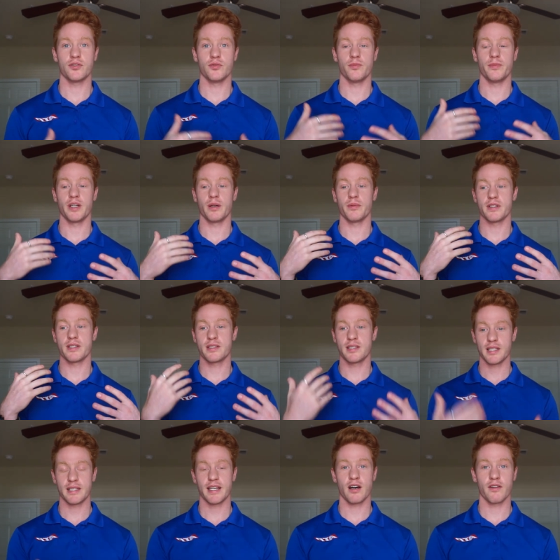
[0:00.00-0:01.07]
to be able to
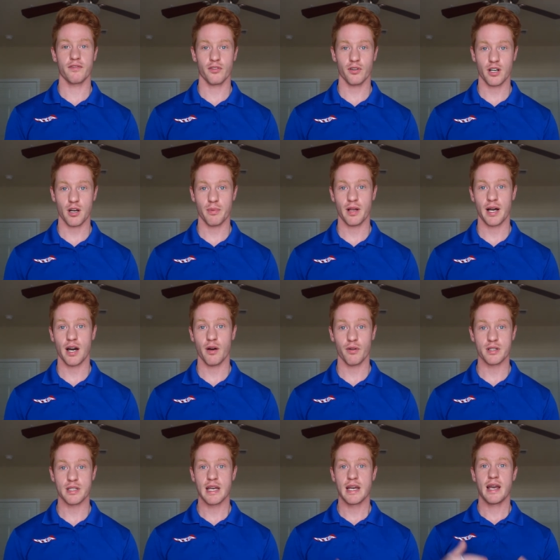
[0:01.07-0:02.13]
sit down for a couple
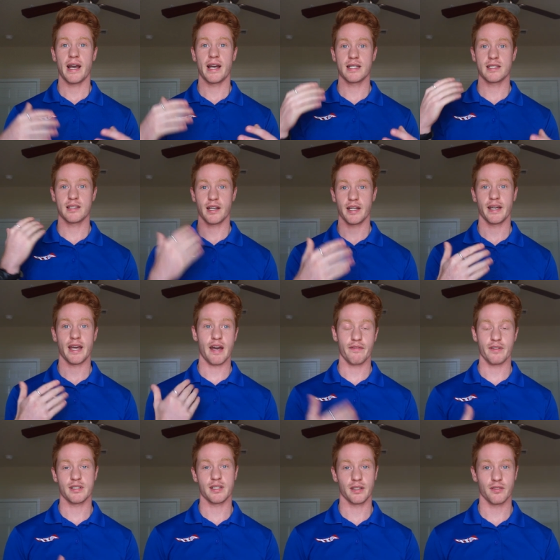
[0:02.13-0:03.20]
hours and study
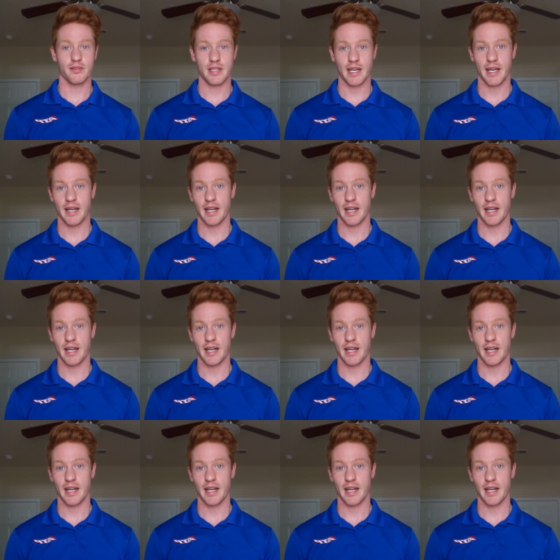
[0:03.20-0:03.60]
every single day.